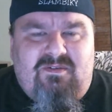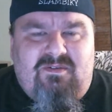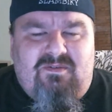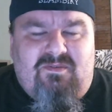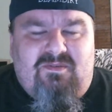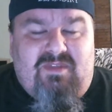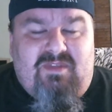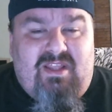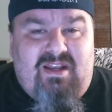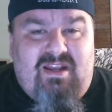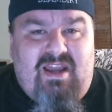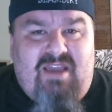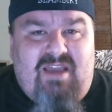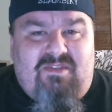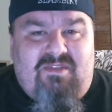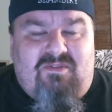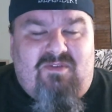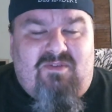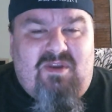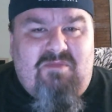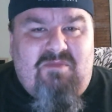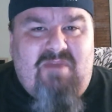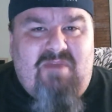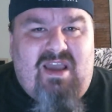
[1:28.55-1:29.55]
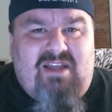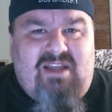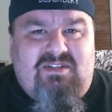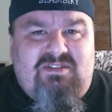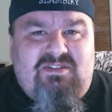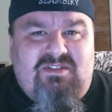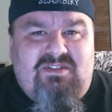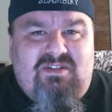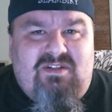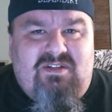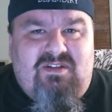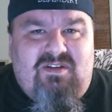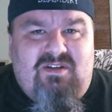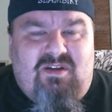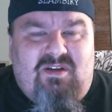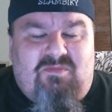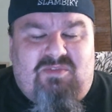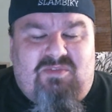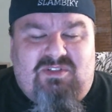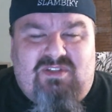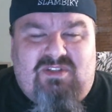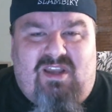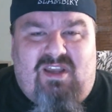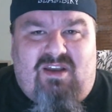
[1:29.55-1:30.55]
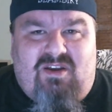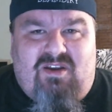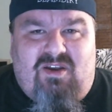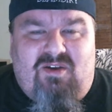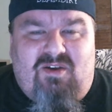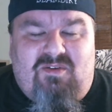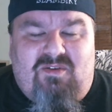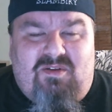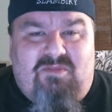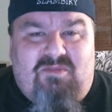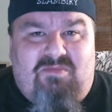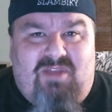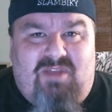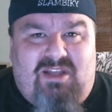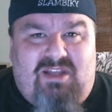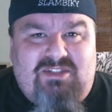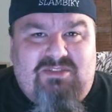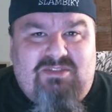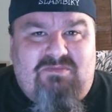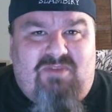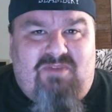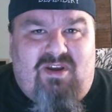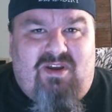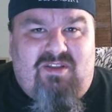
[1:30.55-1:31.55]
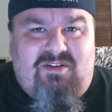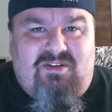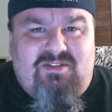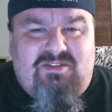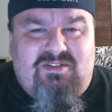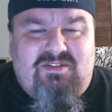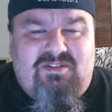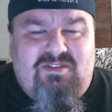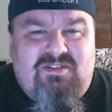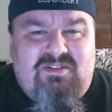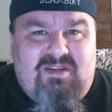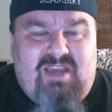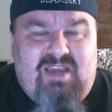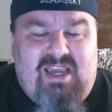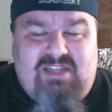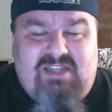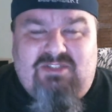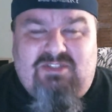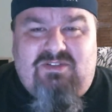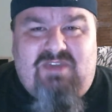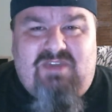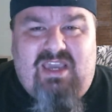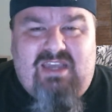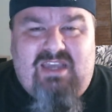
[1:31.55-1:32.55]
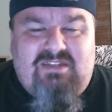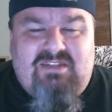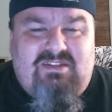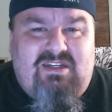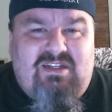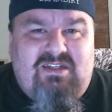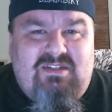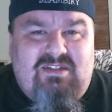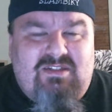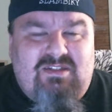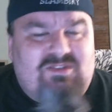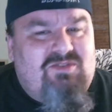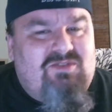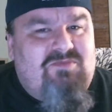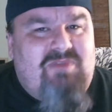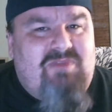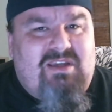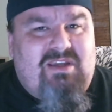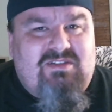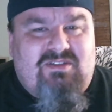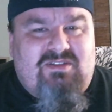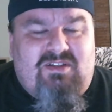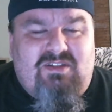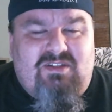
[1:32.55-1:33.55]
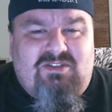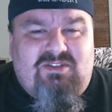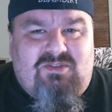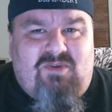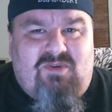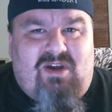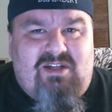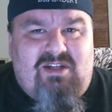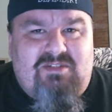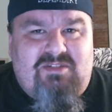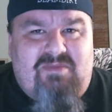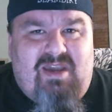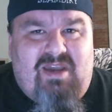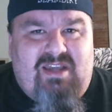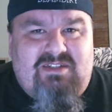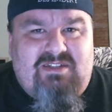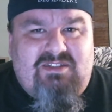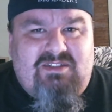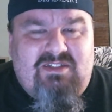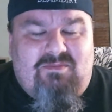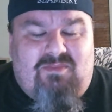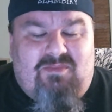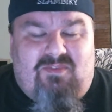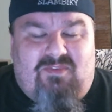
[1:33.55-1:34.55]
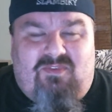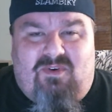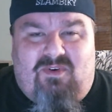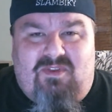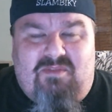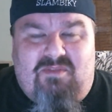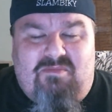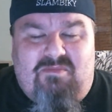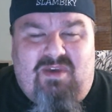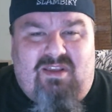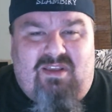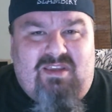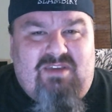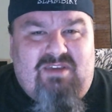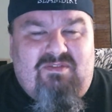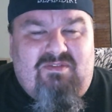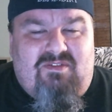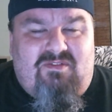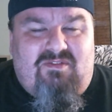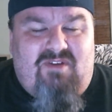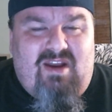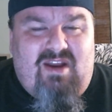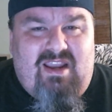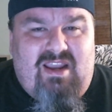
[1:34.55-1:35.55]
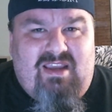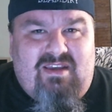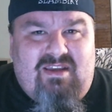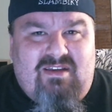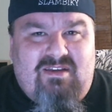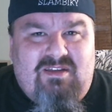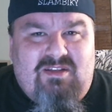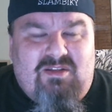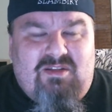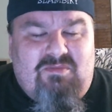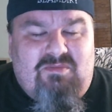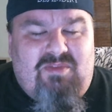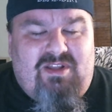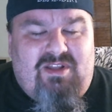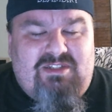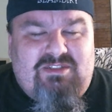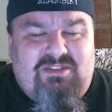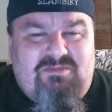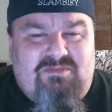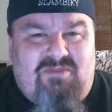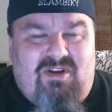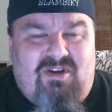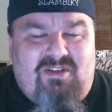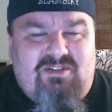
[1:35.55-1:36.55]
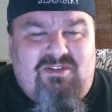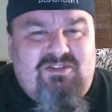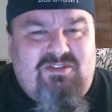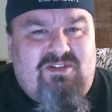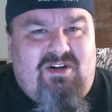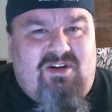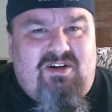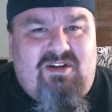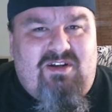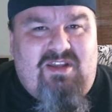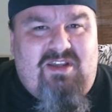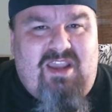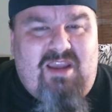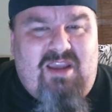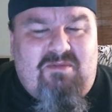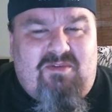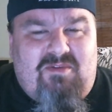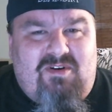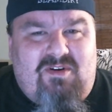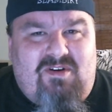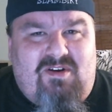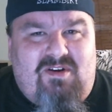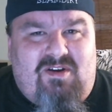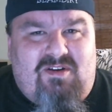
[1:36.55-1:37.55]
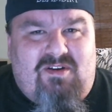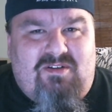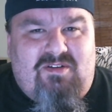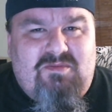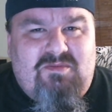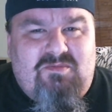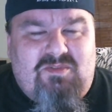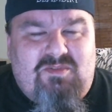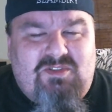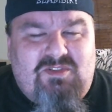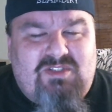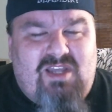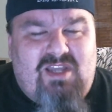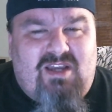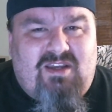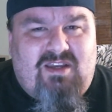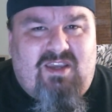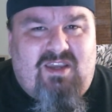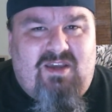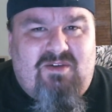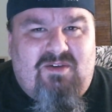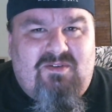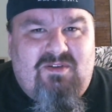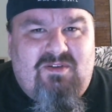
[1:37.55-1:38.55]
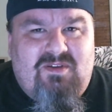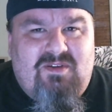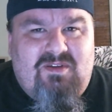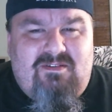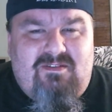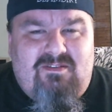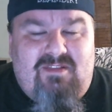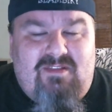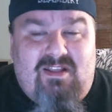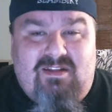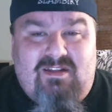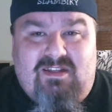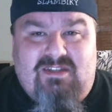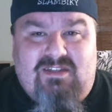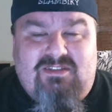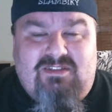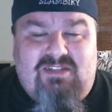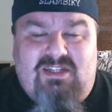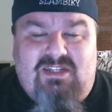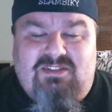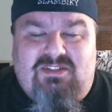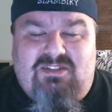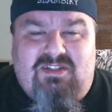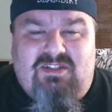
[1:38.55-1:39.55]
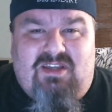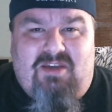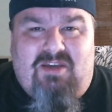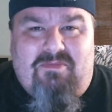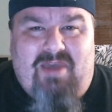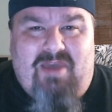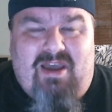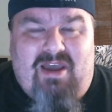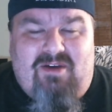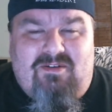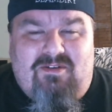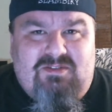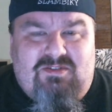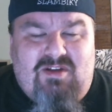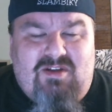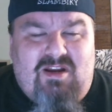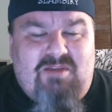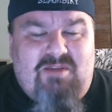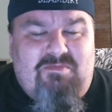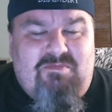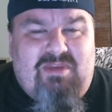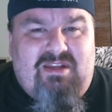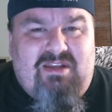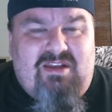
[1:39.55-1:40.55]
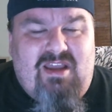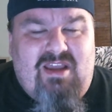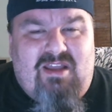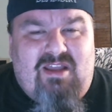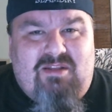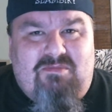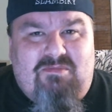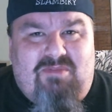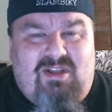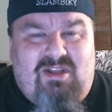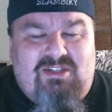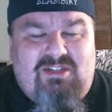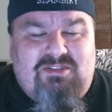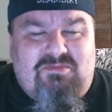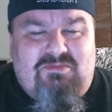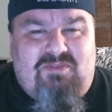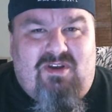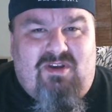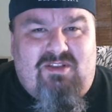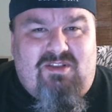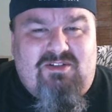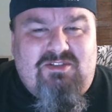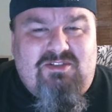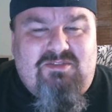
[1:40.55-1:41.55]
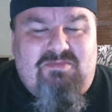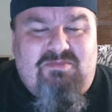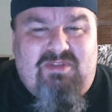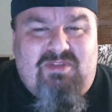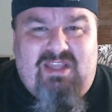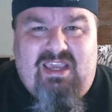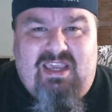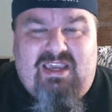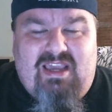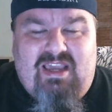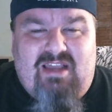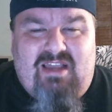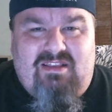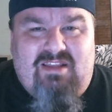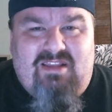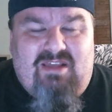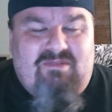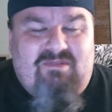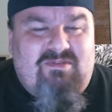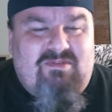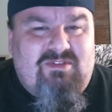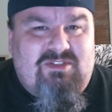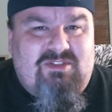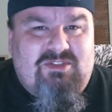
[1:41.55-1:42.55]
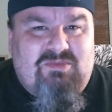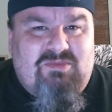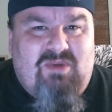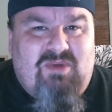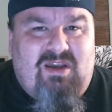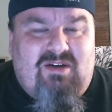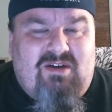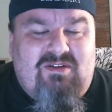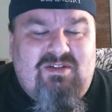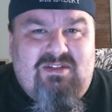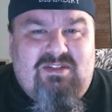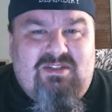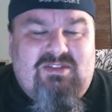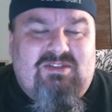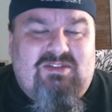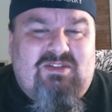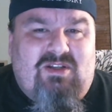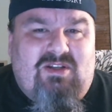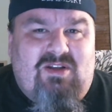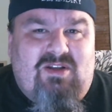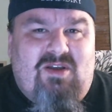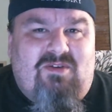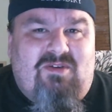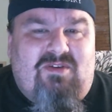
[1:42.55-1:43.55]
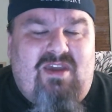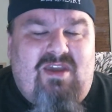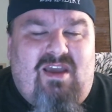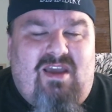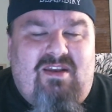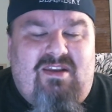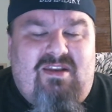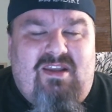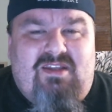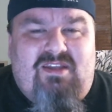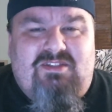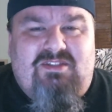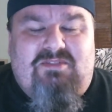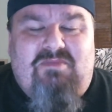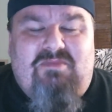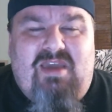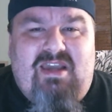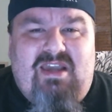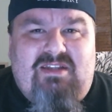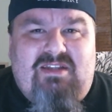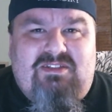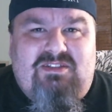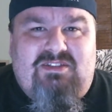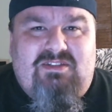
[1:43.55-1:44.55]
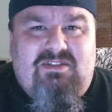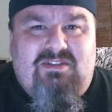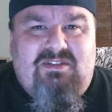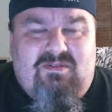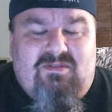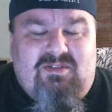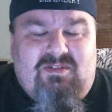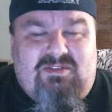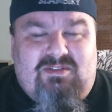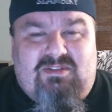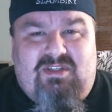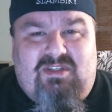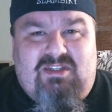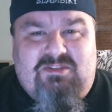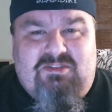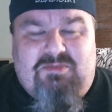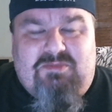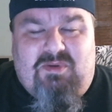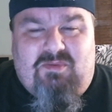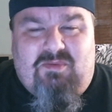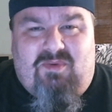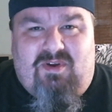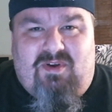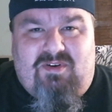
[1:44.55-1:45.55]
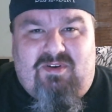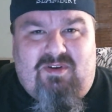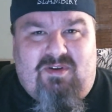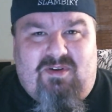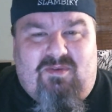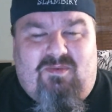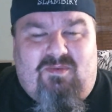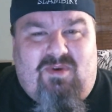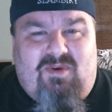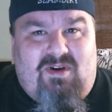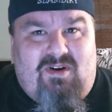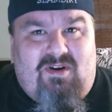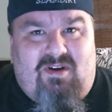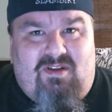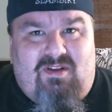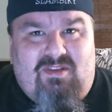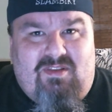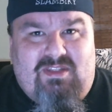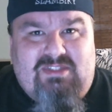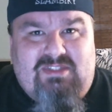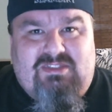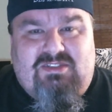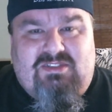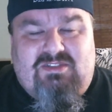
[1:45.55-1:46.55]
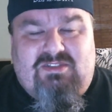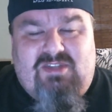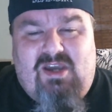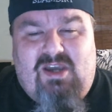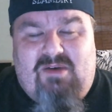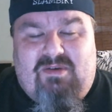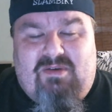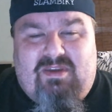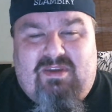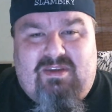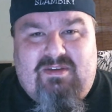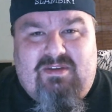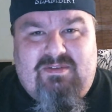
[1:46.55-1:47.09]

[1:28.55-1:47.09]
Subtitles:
We then had the rematch of Breezango and the Bludgeon Brothers. As you guessed it, this was basically a squash match. Before the bell even rang, the Bludgeon Brothers started hammering on Breezango. Then the Ascension come out, tried to beat down the Bludgeon Brothers, but they got leveled as well. This is a no contest match, which leaves me wondering where all this is going.